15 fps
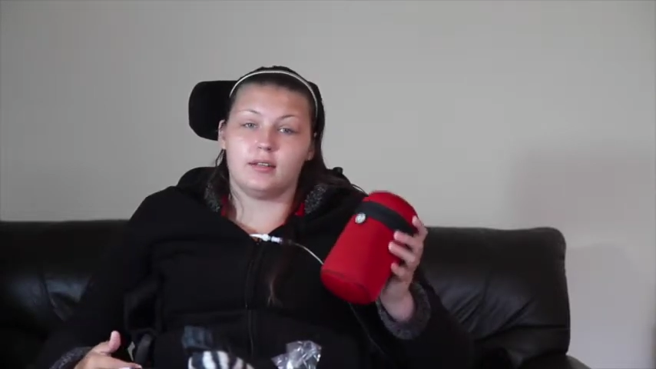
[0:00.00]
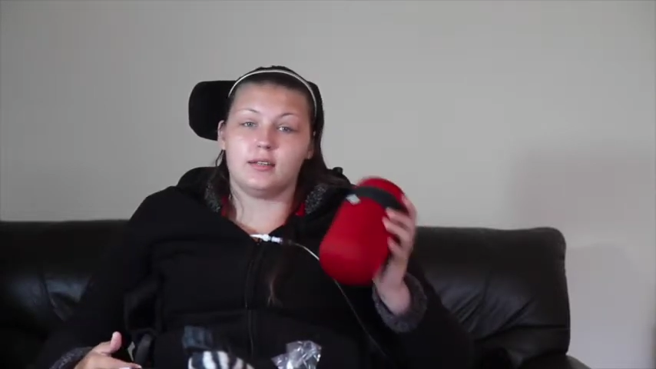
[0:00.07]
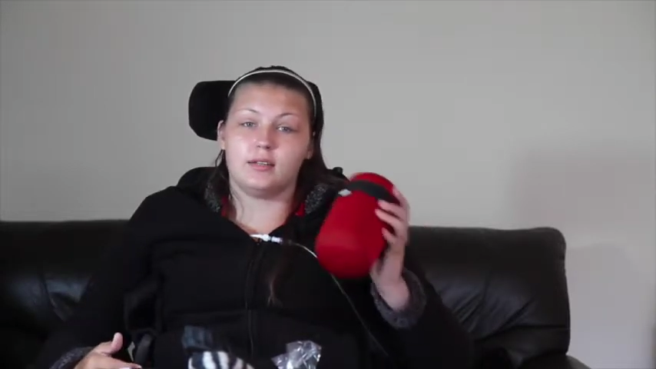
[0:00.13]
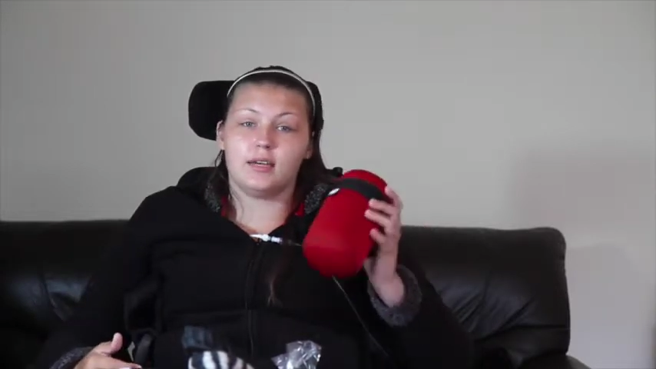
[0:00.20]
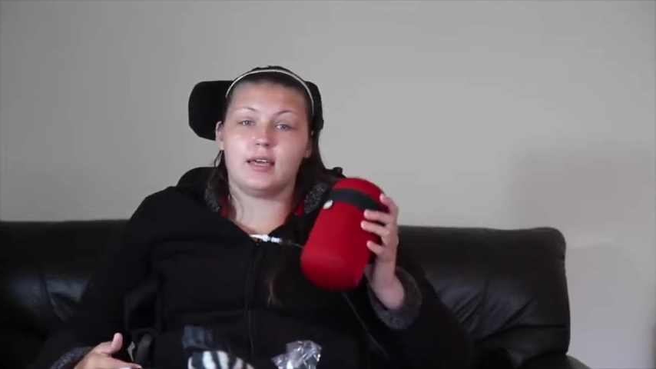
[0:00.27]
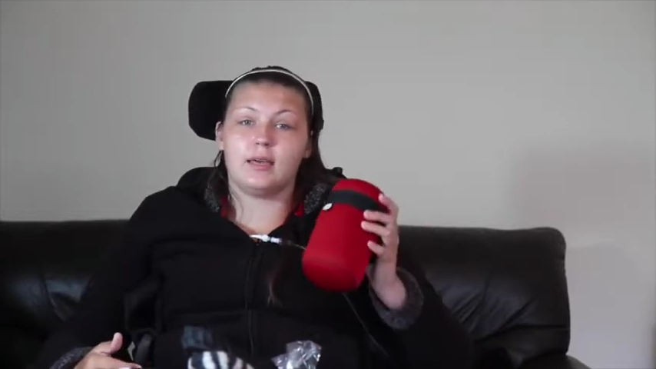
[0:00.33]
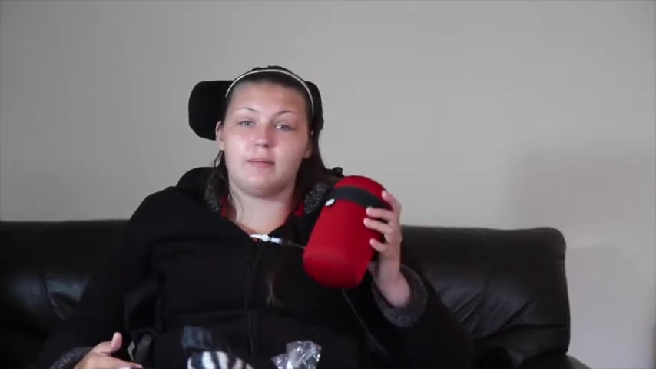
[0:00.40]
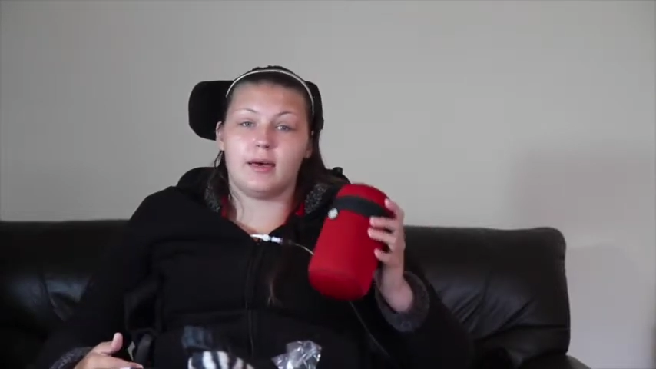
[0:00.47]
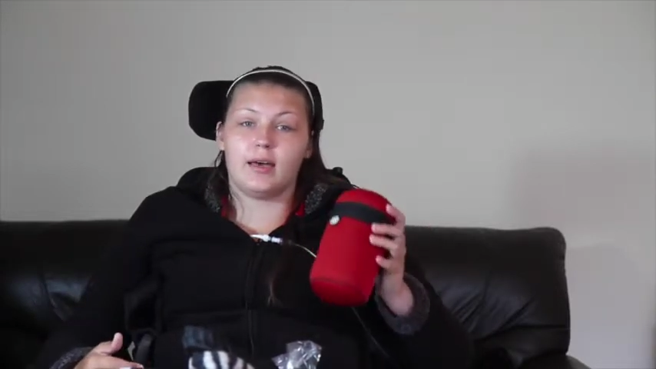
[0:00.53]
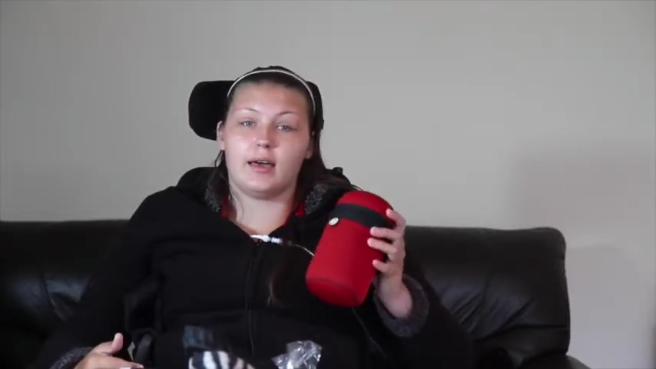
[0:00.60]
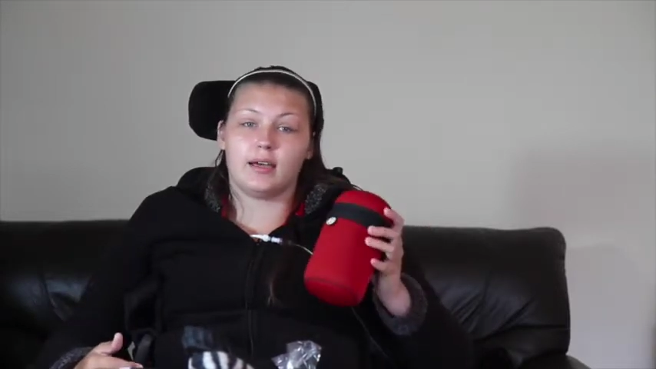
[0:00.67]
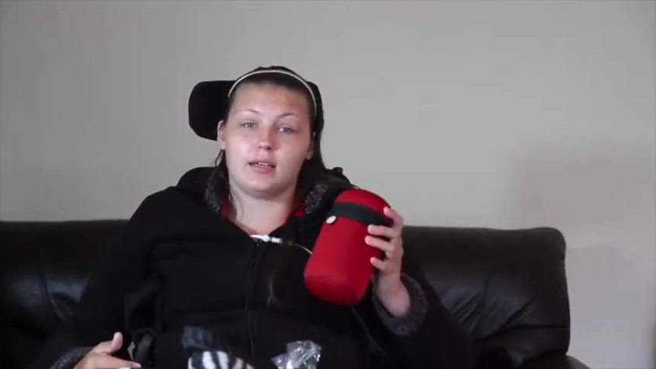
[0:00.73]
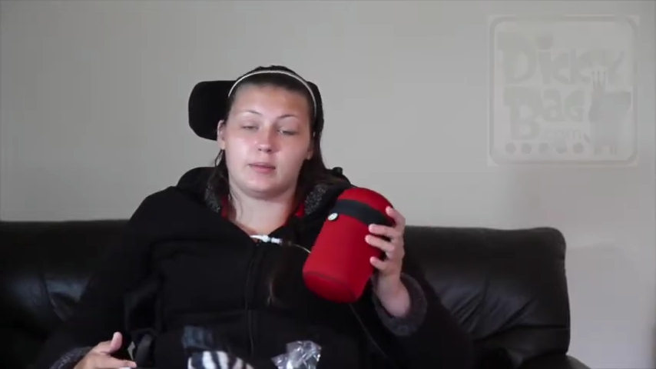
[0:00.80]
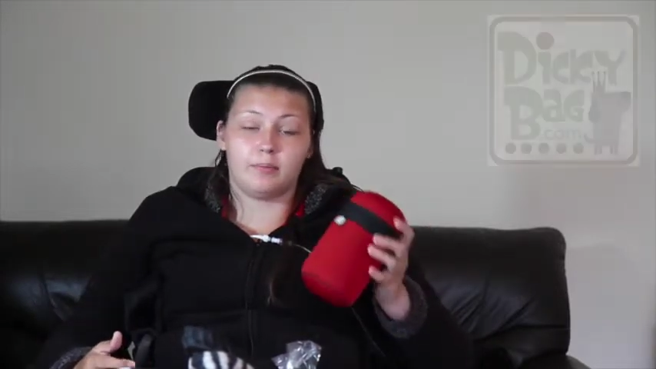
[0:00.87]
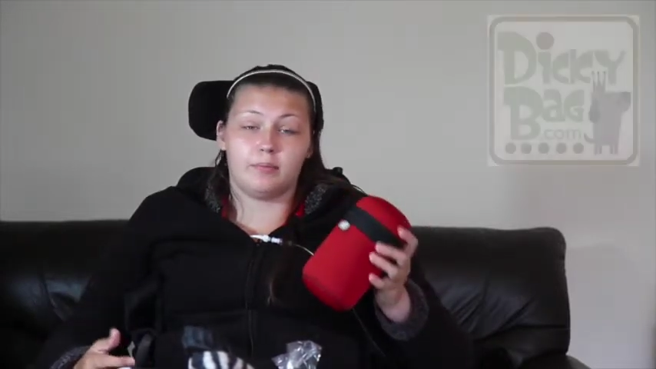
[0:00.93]
The dicky
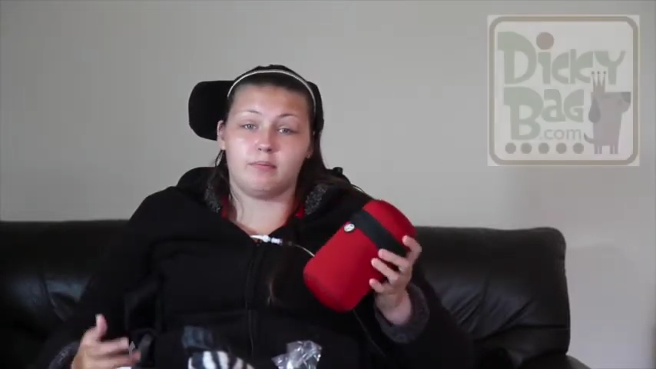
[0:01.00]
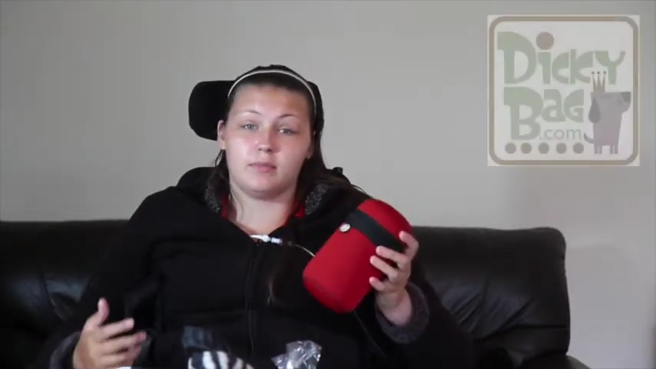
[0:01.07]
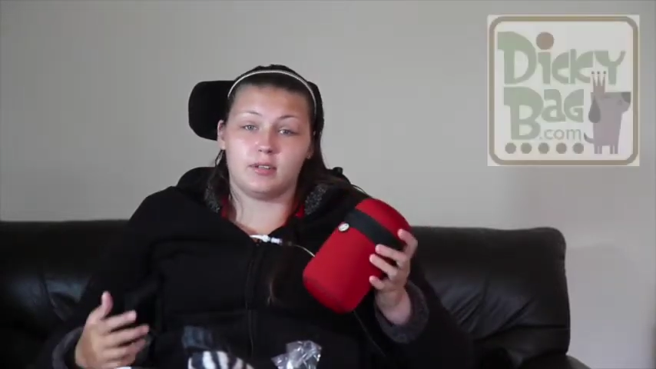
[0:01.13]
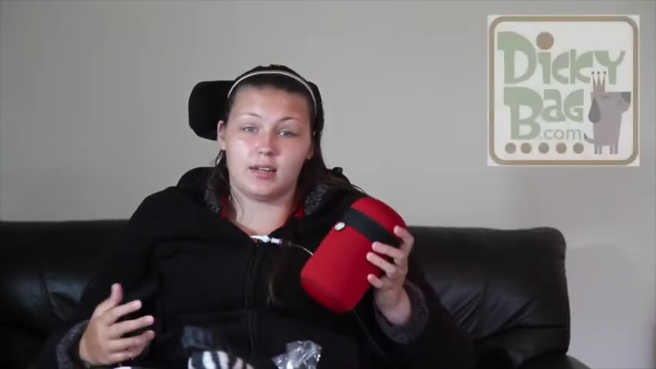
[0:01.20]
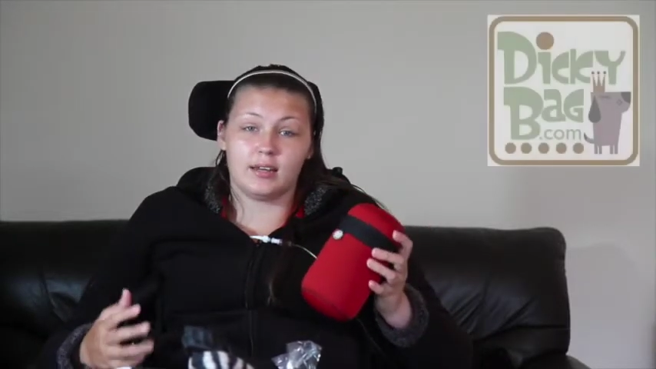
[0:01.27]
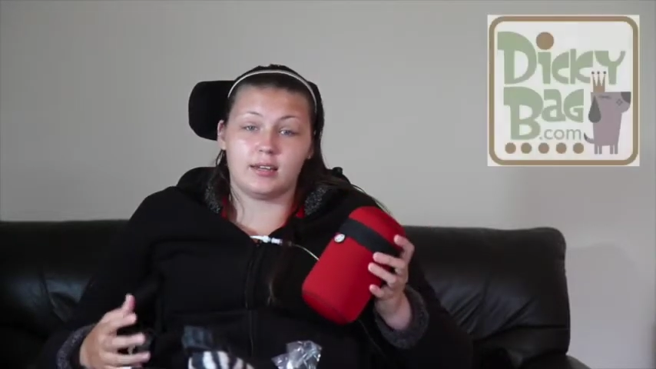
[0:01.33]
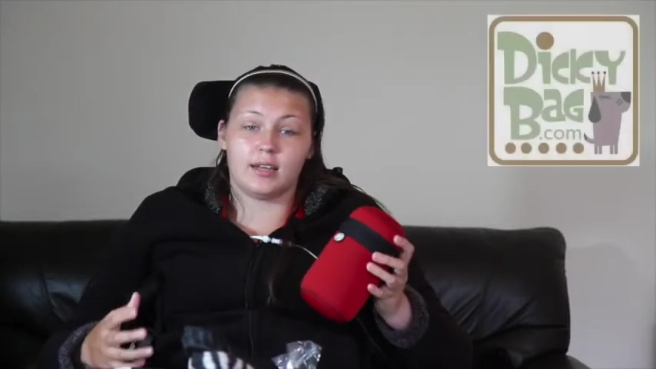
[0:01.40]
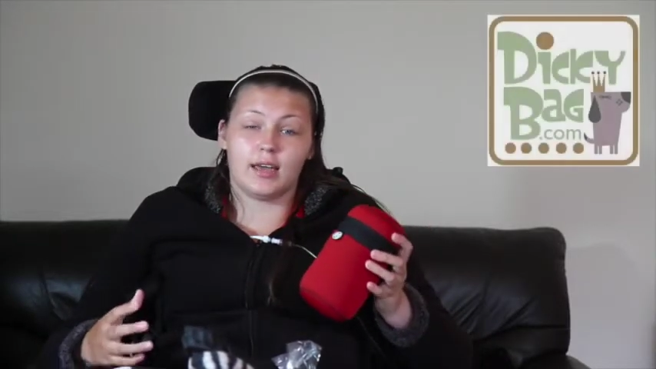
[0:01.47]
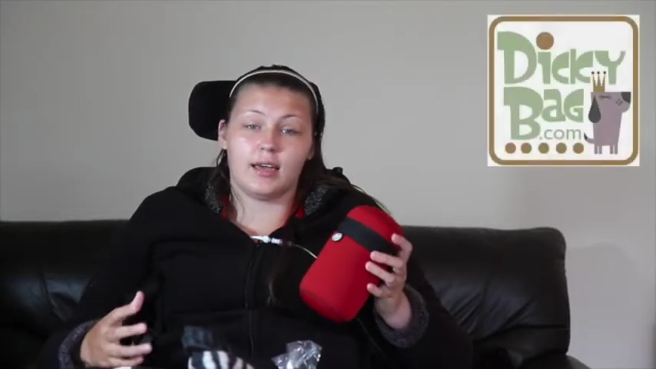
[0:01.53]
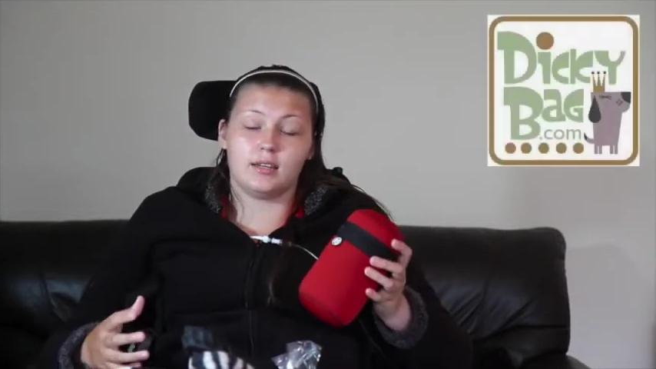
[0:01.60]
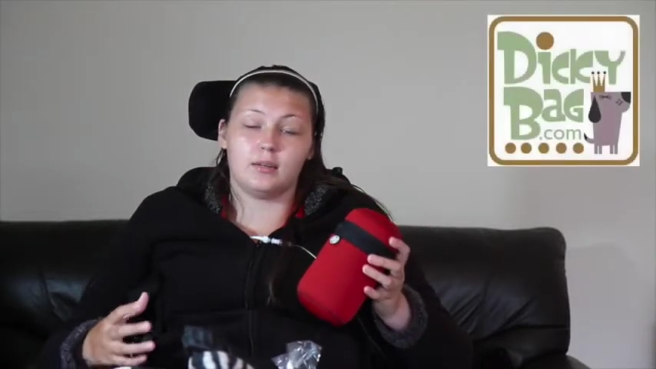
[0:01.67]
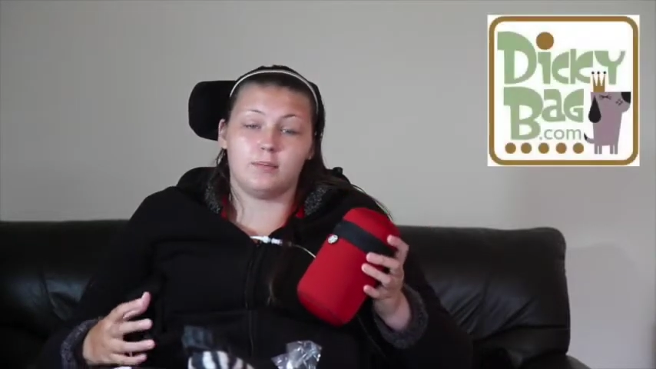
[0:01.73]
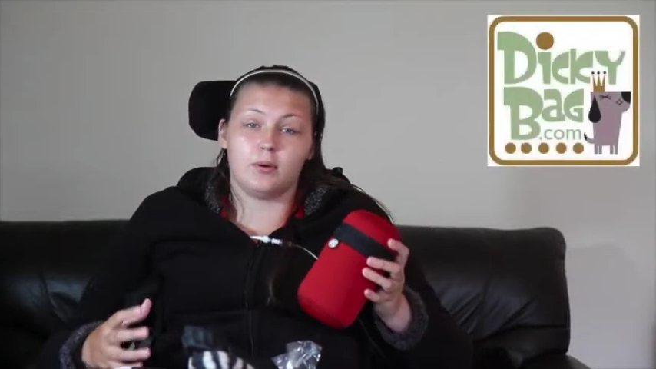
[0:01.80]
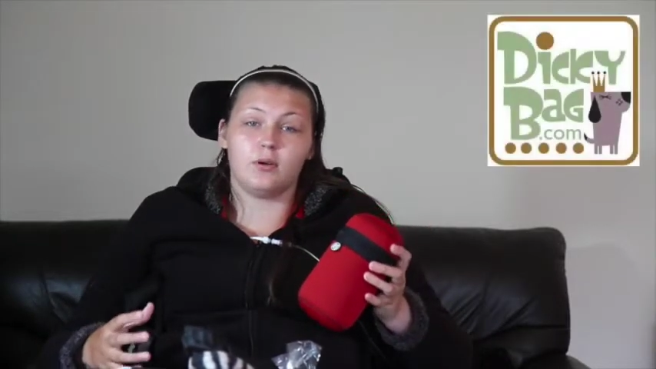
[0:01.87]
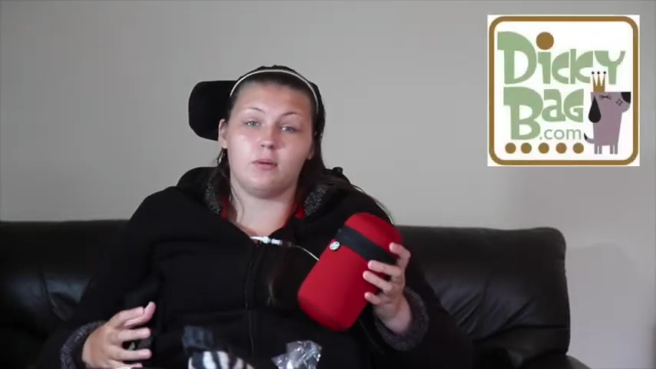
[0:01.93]
bag is a
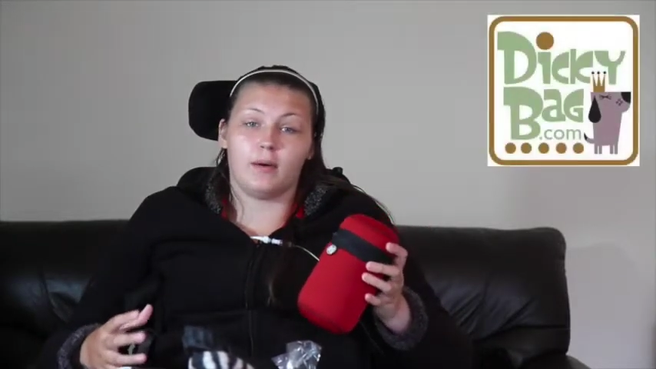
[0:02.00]
dedicated poo